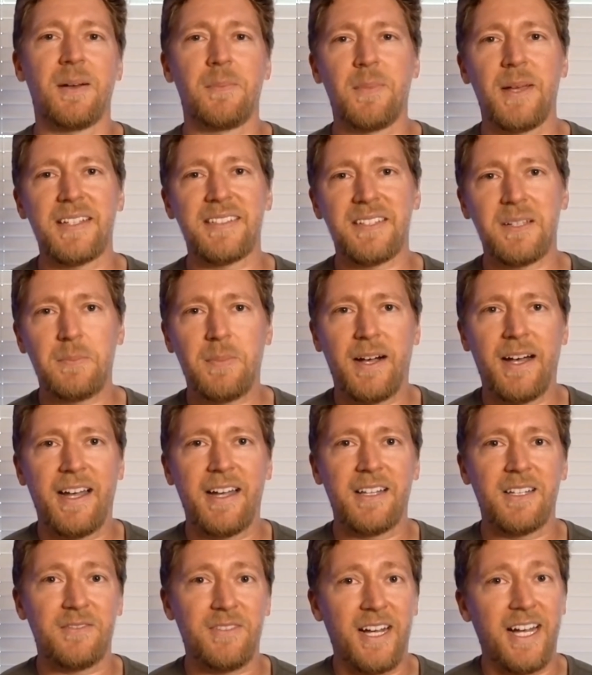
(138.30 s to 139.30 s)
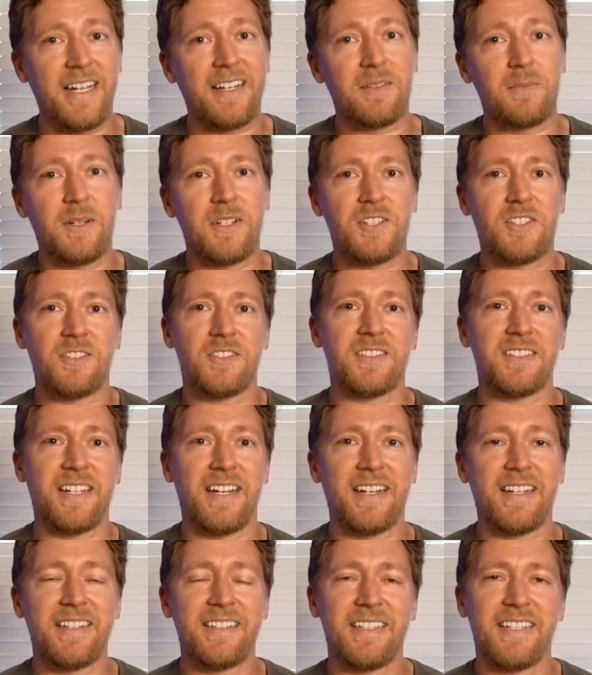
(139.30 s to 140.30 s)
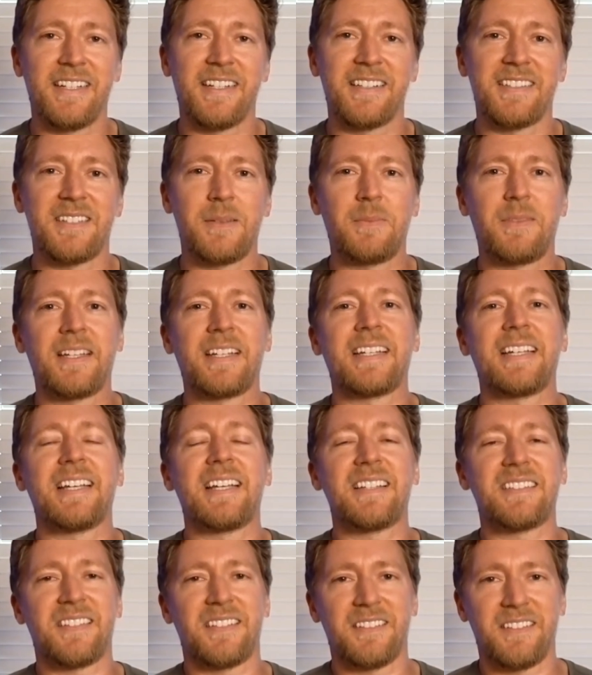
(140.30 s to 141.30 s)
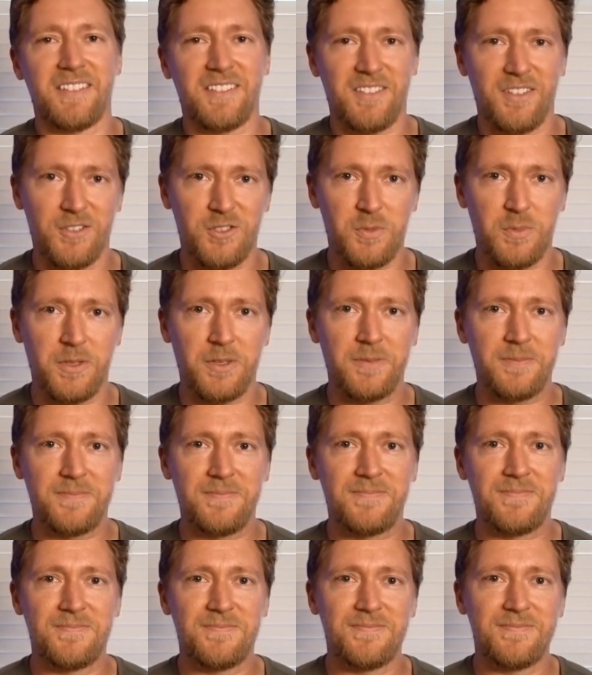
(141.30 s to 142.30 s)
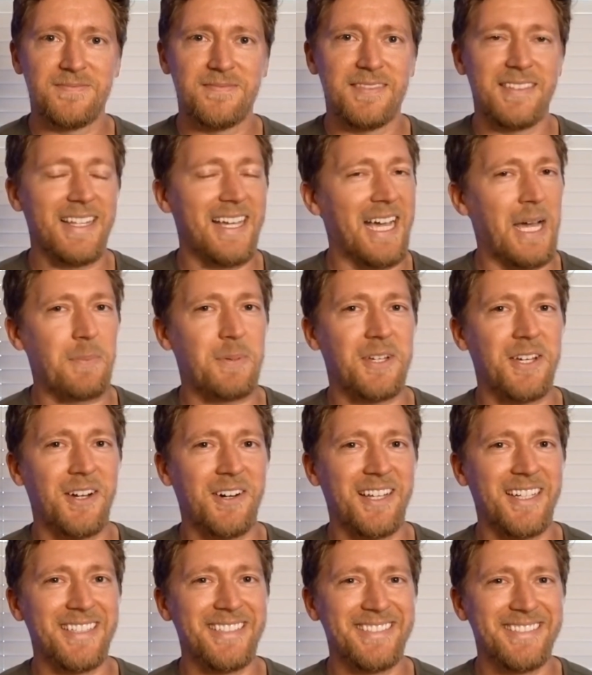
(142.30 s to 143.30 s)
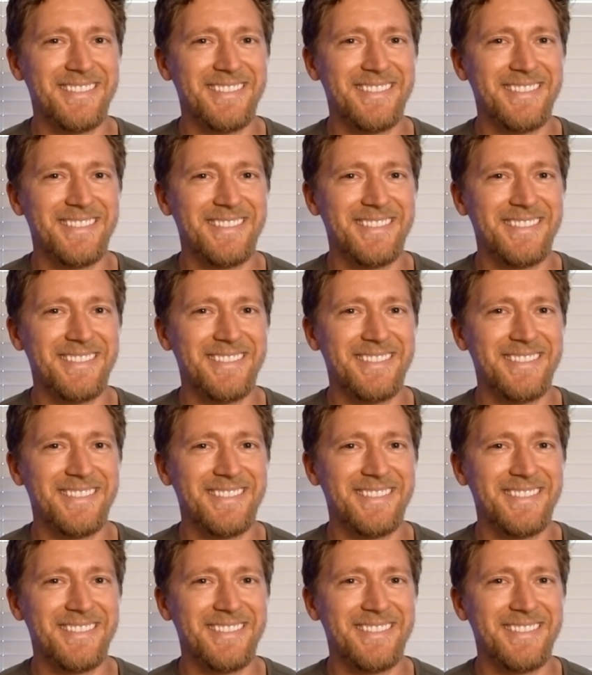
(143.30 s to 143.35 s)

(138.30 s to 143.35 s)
messy pile of high-dimensional data into something instantly searchable. Happy coding!